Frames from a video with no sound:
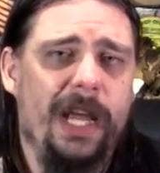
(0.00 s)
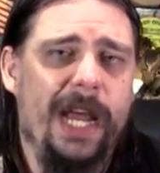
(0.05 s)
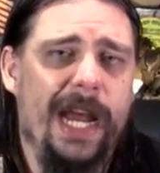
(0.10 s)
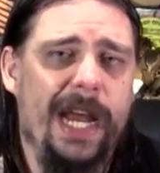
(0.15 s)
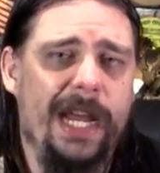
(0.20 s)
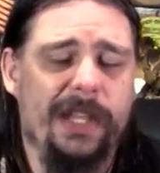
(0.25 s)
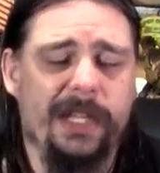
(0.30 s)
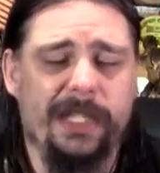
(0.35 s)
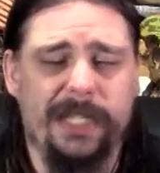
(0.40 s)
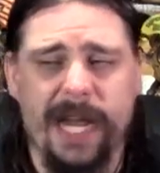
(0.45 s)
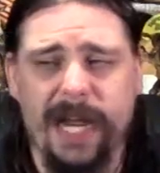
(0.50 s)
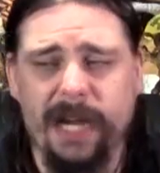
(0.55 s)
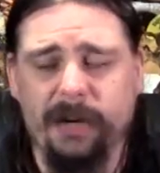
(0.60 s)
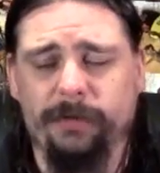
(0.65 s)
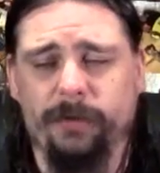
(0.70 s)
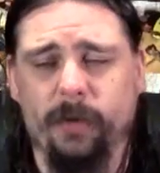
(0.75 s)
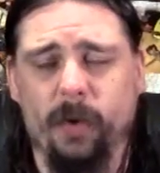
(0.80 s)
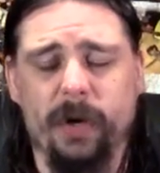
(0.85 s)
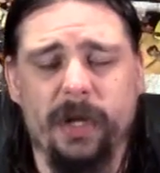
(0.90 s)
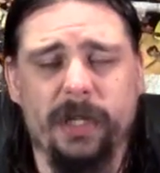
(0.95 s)
either Dan
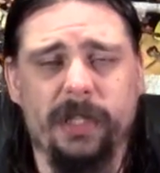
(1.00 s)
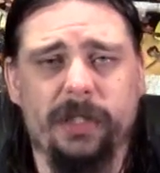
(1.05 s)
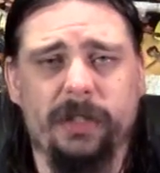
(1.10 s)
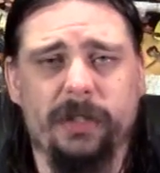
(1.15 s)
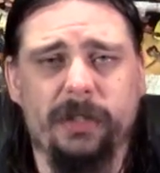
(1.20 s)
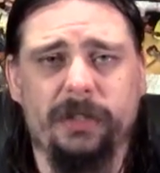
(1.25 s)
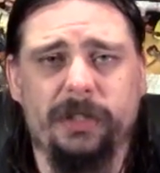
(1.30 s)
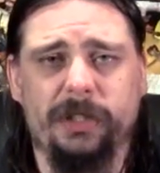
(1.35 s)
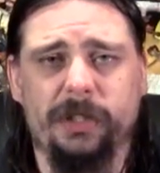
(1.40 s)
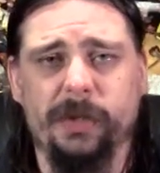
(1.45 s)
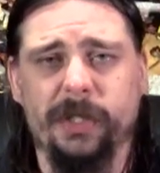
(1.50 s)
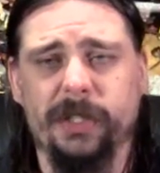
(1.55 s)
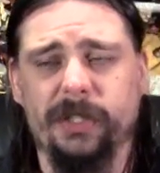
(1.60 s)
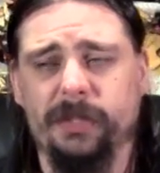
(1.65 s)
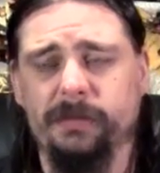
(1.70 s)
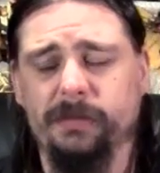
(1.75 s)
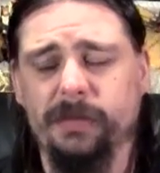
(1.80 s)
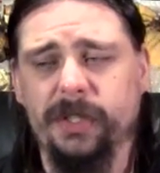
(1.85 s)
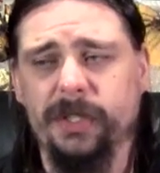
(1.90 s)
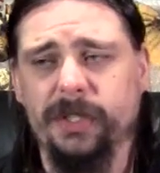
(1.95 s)
Forden doing
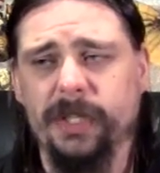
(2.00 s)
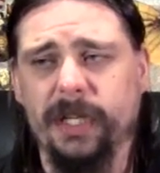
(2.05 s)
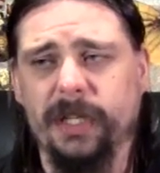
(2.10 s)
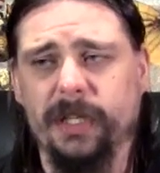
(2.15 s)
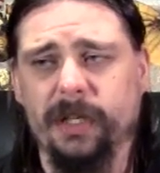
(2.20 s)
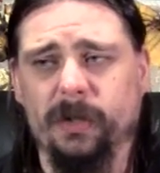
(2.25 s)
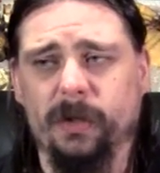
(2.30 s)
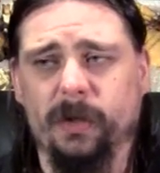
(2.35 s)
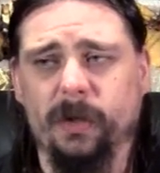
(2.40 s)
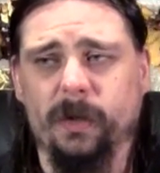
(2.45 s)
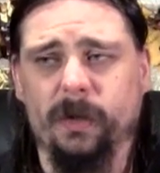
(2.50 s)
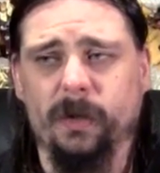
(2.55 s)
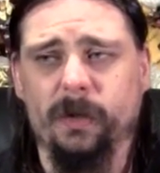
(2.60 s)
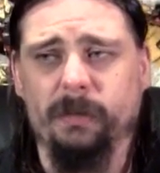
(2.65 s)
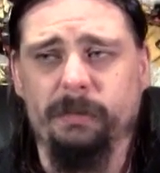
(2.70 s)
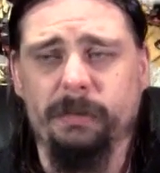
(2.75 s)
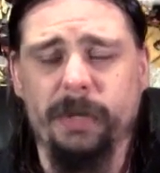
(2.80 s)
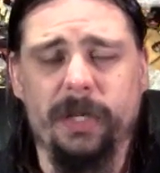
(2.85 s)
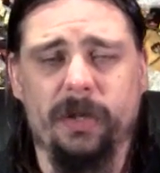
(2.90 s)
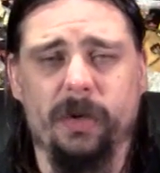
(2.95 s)
some music
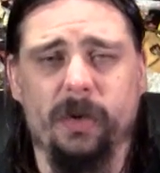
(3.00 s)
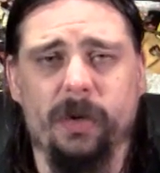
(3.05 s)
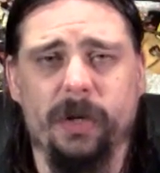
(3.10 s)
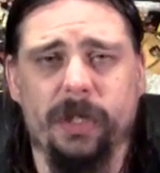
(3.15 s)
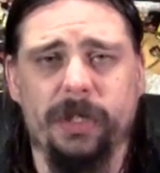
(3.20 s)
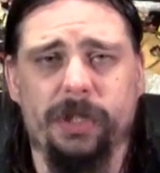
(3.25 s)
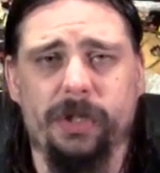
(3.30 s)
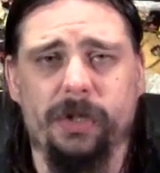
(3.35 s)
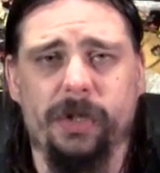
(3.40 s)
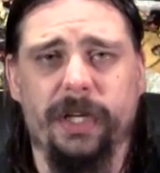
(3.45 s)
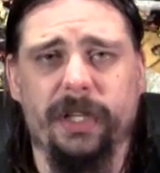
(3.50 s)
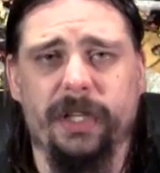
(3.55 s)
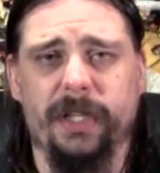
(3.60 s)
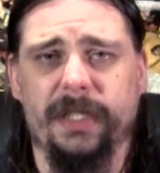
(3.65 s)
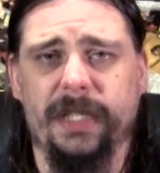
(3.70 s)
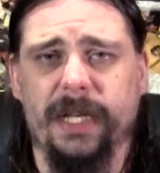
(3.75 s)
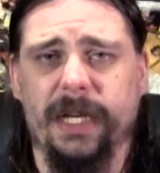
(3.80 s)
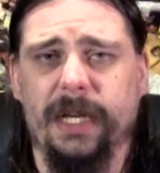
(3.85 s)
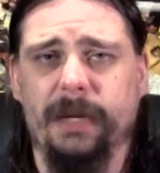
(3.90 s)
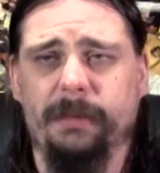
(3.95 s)
or Mick Gordon joining the
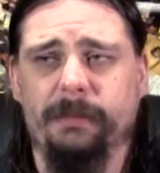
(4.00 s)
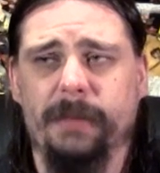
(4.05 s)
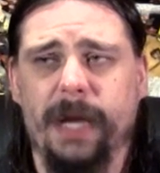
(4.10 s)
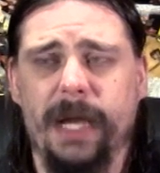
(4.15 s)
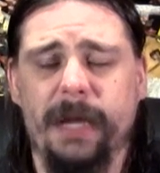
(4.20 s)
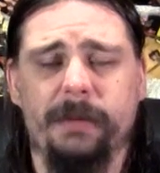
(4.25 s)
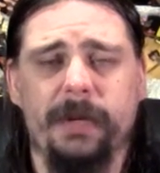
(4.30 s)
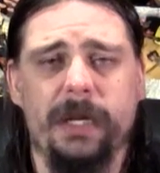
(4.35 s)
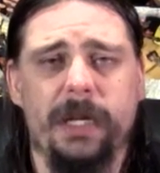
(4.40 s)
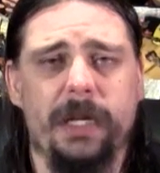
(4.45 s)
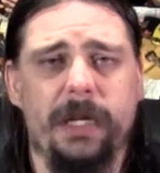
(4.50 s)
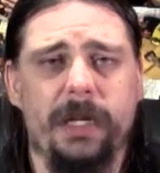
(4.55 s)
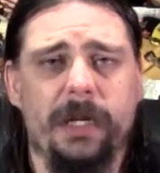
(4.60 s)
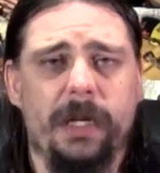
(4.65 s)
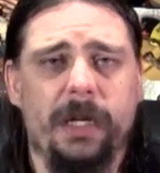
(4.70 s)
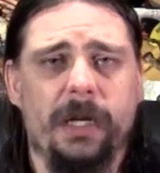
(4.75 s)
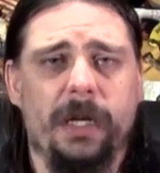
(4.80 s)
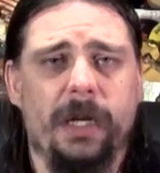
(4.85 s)
team maybe.